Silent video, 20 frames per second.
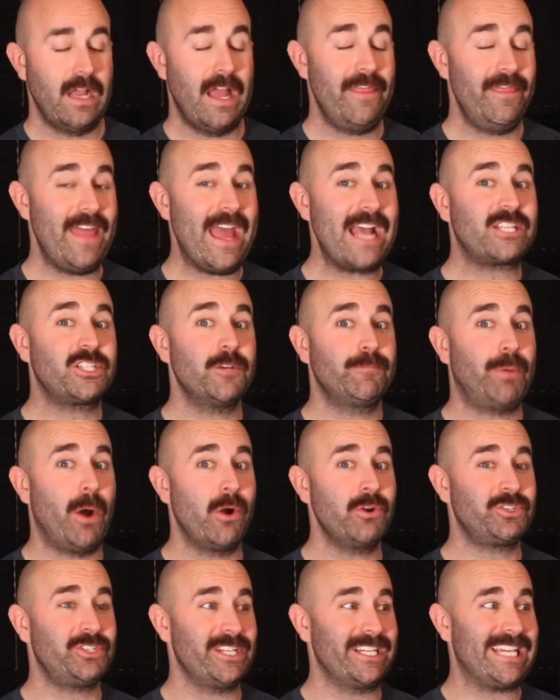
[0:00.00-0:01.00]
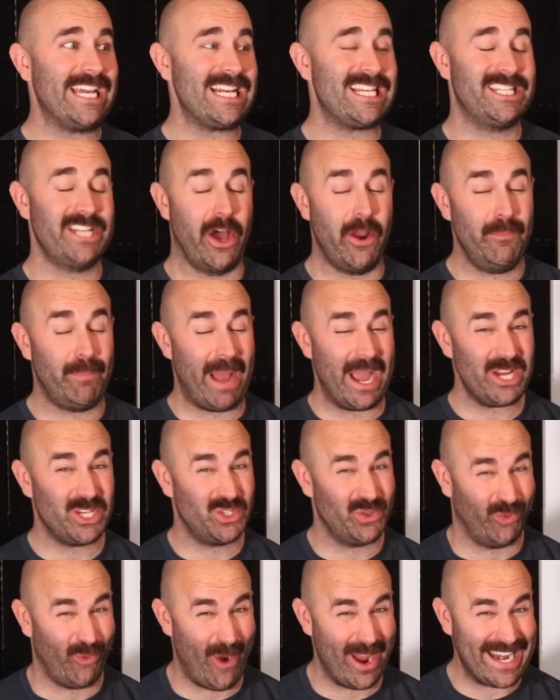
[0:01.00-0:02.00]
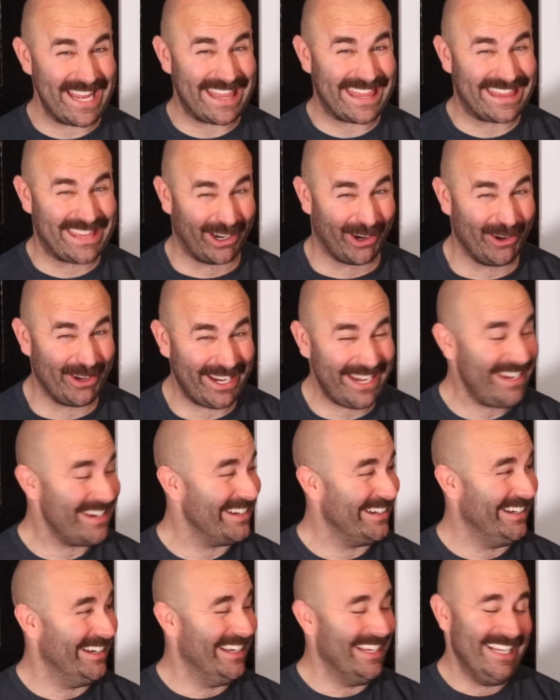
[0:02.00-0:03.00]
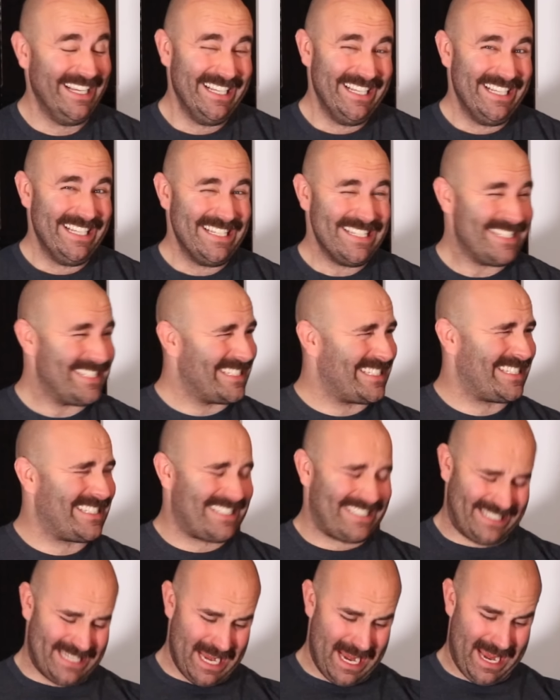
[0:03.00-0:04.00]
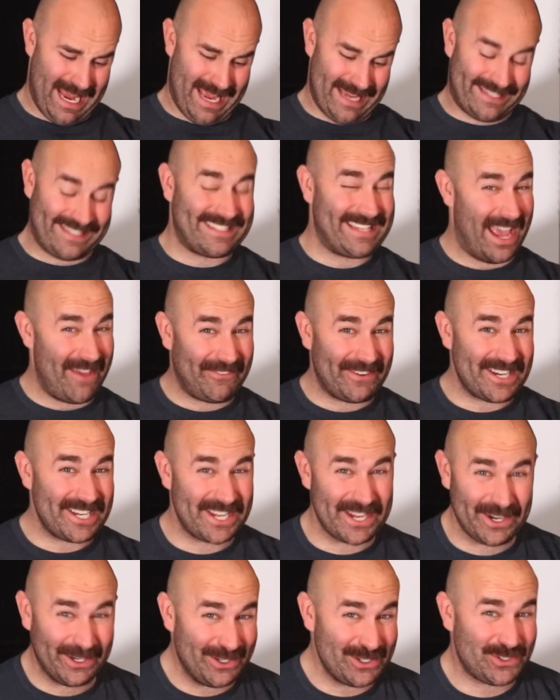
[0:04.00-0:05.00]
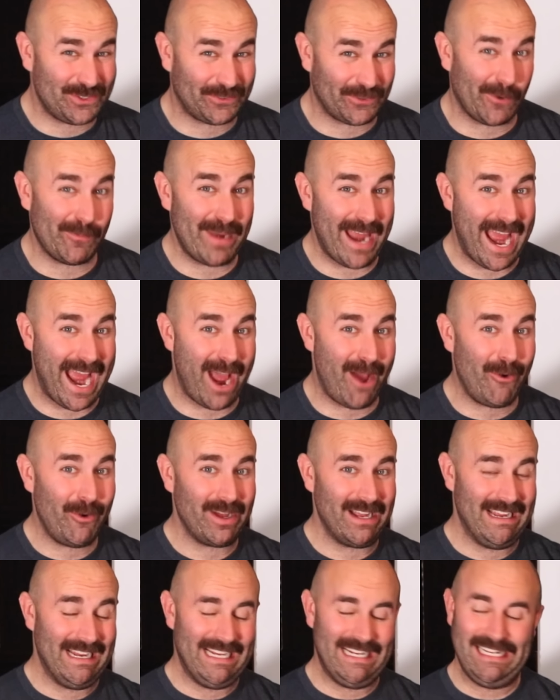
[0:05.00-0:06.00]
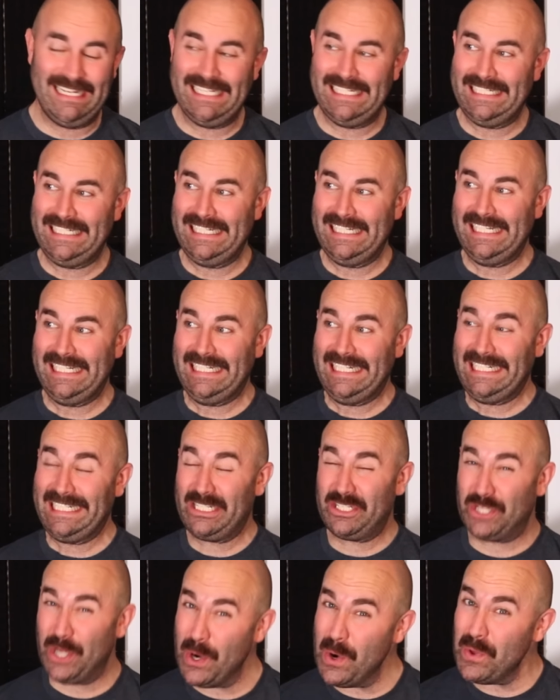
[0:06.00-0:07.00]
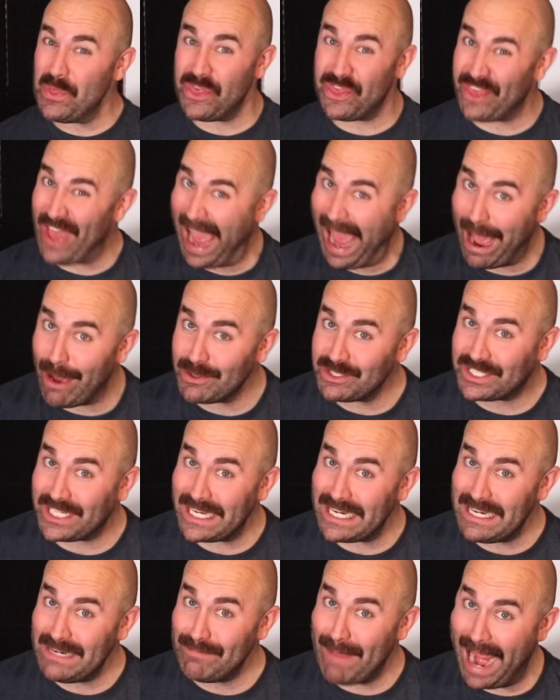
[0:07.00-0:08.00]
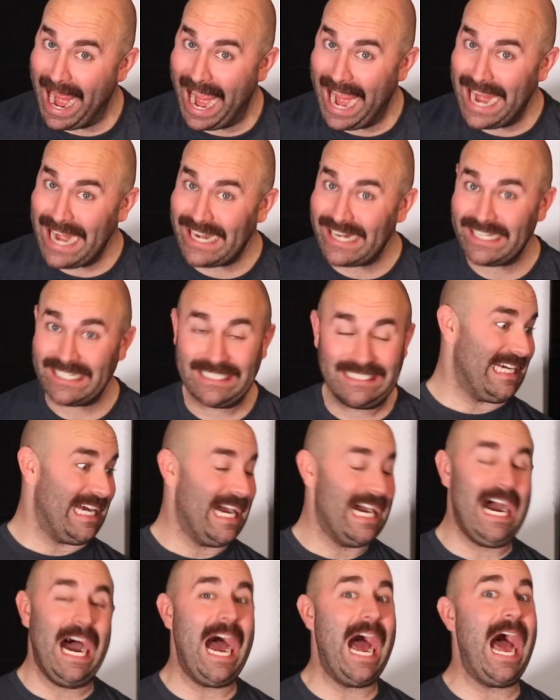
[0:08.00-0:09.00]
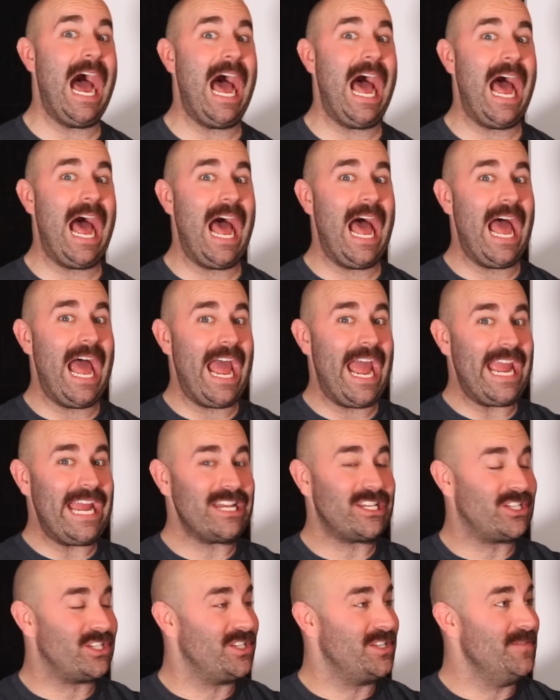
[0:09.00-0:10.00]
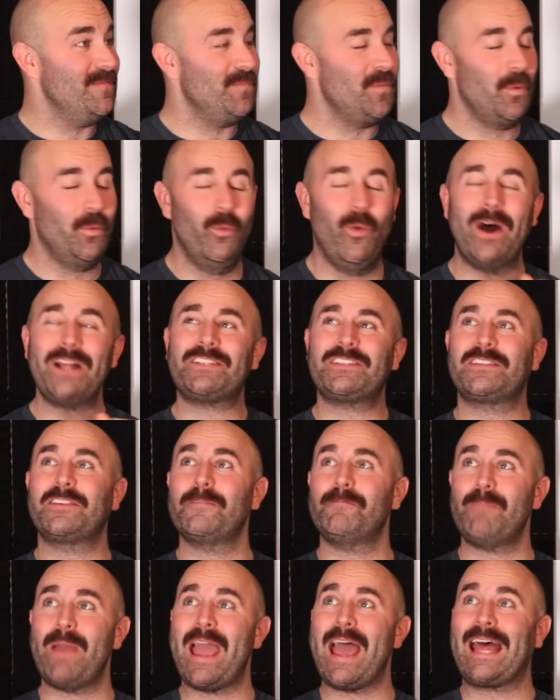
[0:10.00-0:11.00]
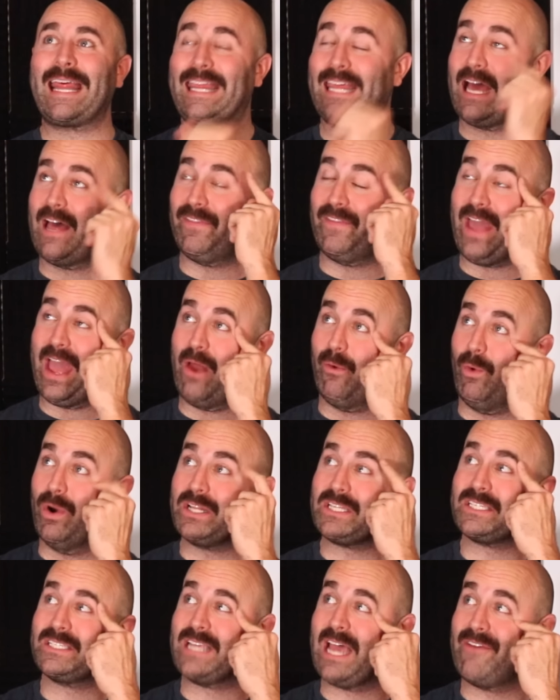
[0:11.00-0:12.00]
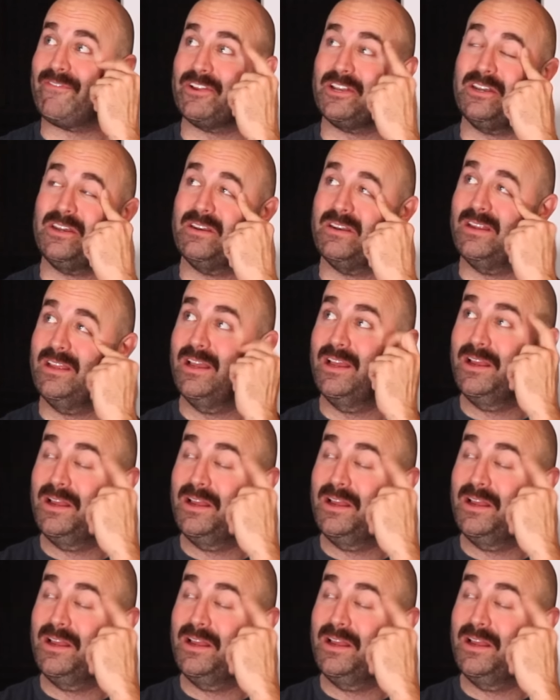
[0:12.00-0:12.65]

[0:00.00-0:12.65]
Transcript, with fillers: And that's supposed to get done by 2030? S seven years from now? 2000 made? I. What's the math on that? What's seven?